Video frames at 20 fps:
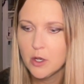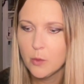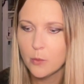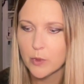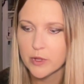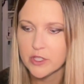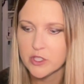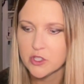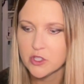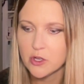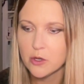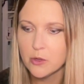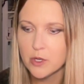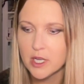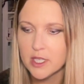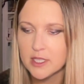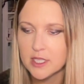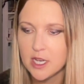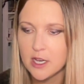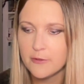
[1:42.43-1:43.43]
When the snow
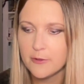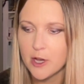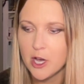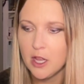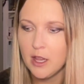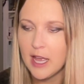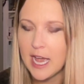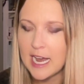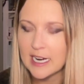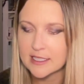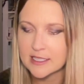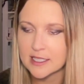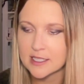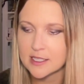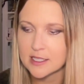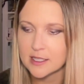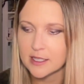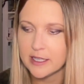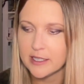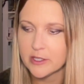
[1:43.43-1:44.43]
cuts off all access
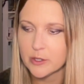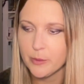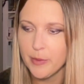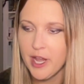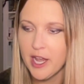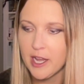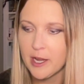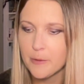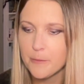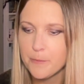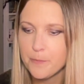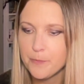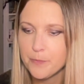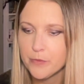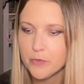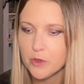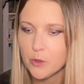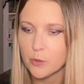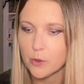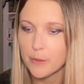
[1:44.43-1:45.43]
to Les Sommets,
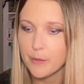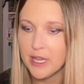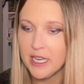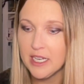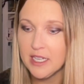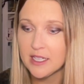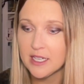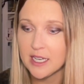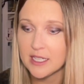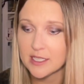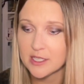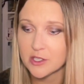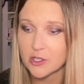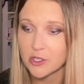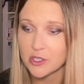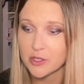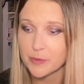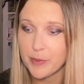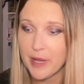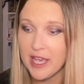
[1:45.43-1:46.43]
the remaining guests
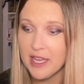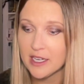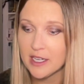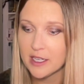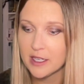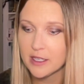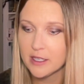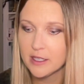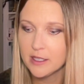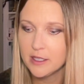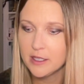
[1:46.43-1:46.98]
start to panic.